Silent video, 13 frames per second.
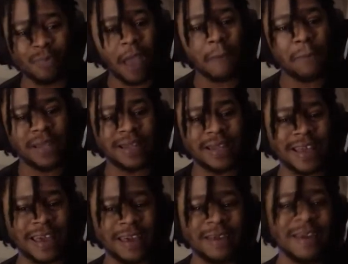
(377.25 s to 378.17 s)
I beat the
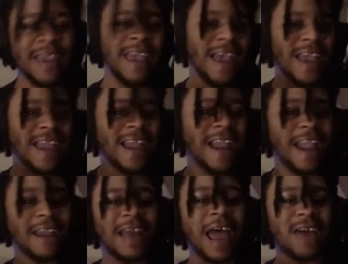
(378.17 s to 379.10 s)
game,
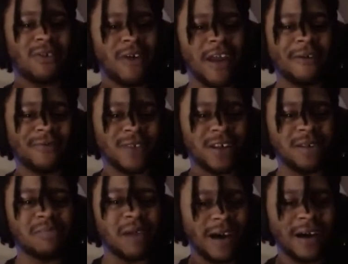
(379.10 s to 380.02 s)
and I don't have none
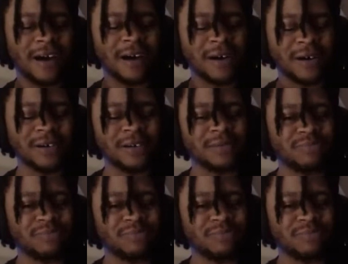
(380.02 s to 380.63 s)
of my